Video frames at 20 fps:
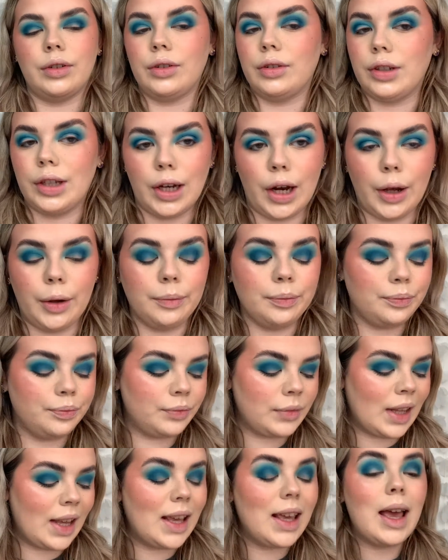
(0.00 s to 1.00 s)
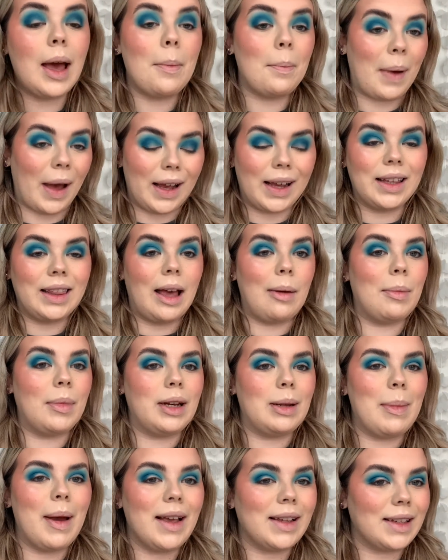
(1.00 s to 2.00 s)
you know, back at that muddy
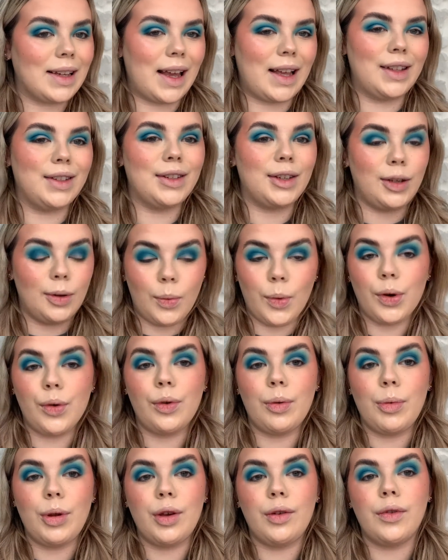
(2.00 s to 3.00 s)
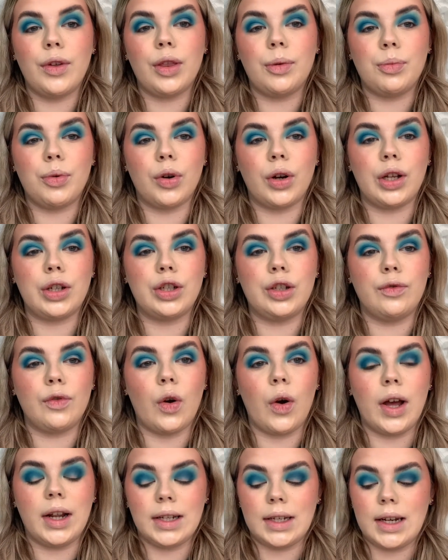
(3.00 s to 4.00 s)
mess again. So you want to remove the products you've
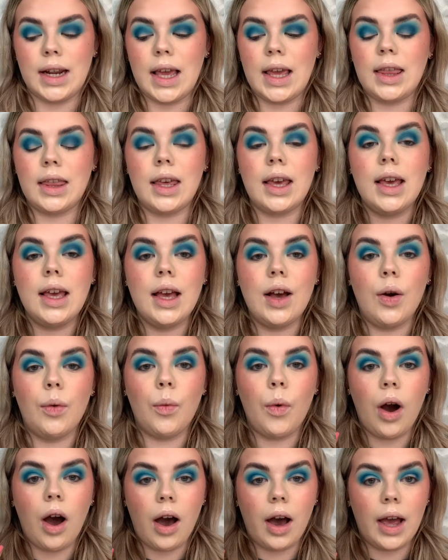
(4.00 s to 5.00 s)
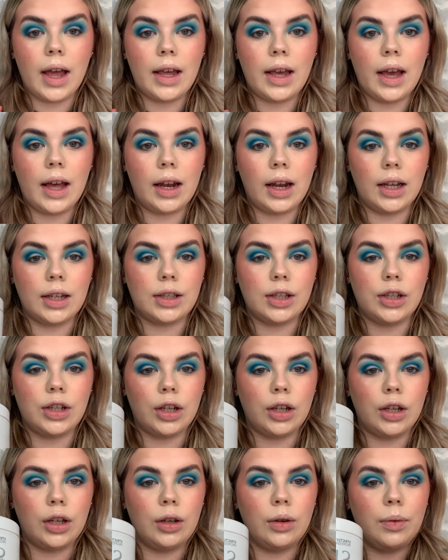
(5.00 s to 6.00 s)
got underneath. What I like to
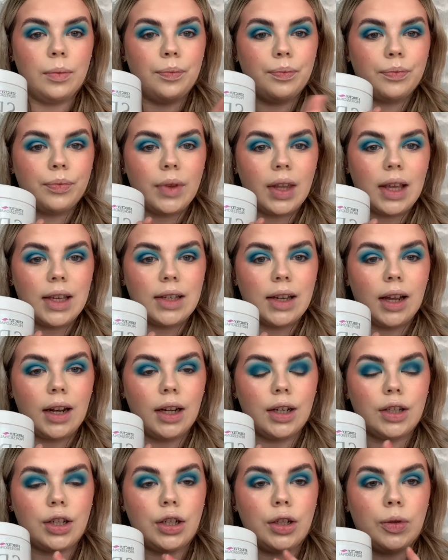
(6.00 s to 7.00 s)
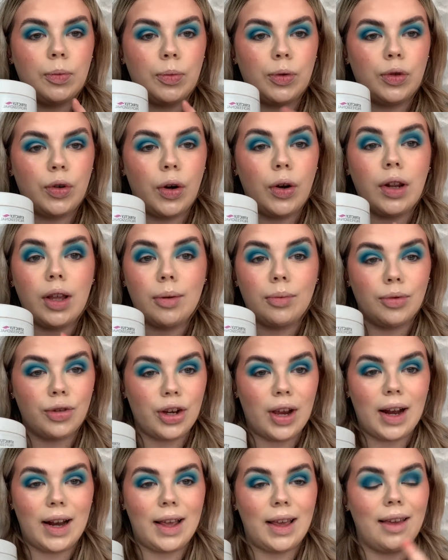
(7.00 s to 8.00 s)
do is I like to use petroleum
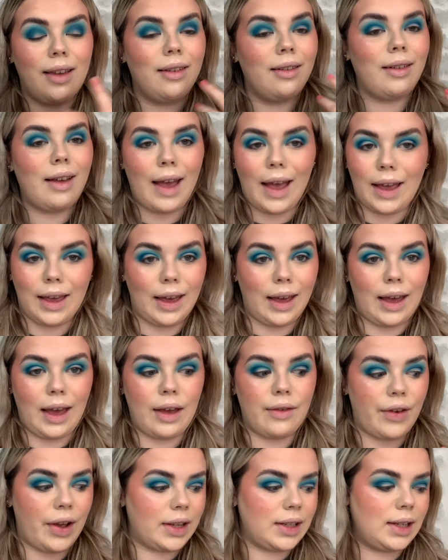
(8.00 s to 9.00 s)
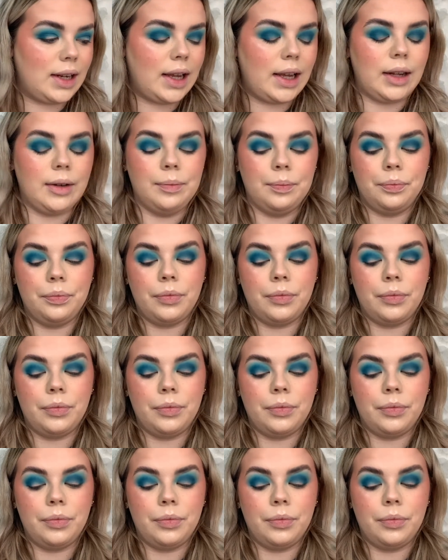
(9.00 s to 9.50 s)
jelly, aka Vaseline.